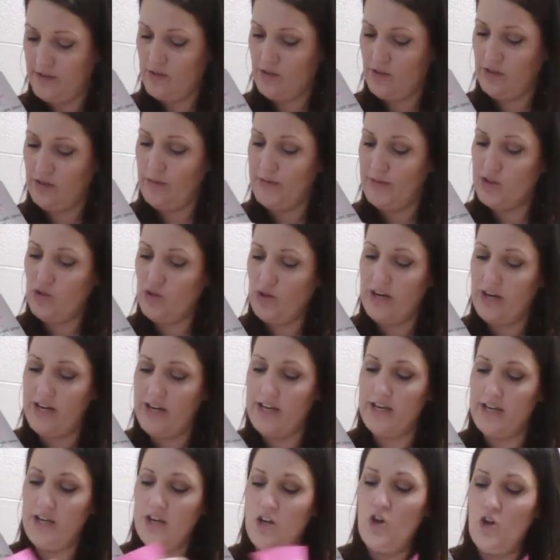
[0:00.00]
So let me
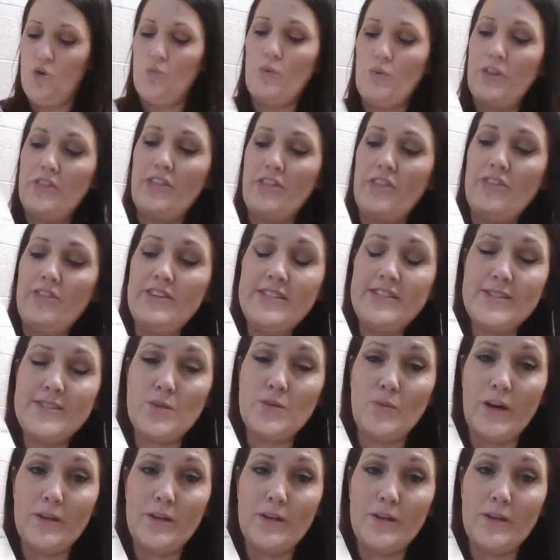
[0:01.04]
try with this